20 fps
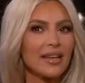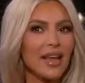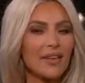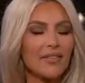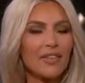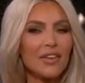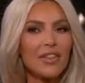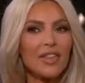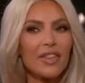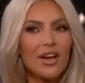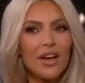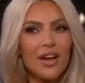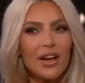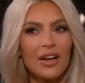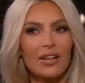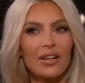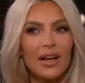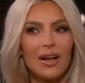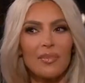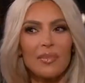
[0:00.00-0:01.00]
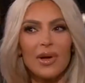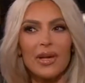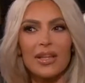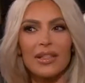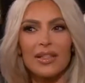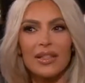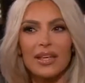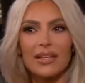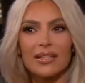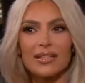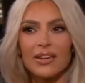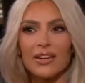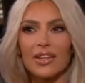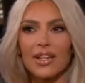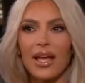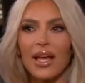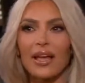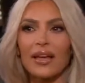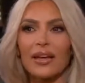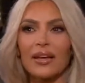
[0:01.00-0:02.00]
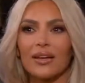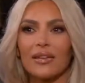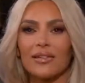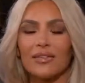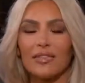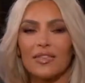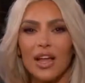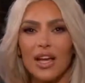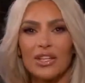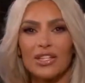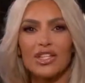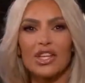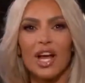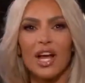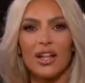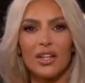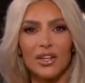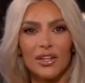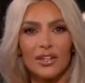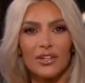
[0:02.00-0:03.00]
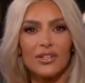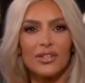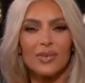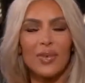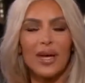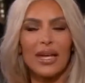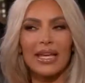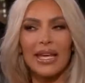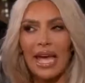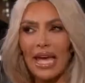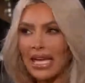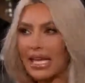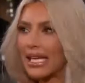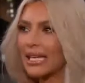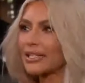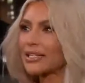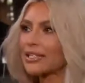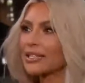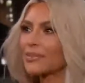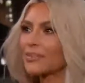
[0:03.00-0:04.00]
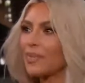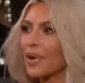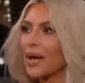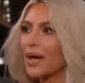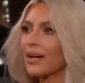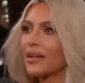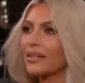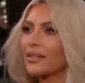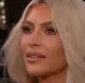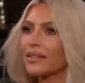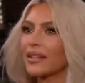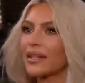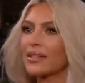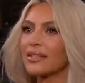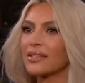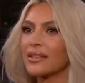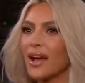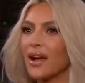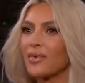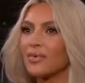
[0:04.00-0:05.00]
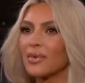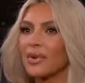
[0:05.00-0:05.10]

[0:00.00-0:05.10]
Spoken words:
never thought all my things are a flesh color, so I get it, but... That's not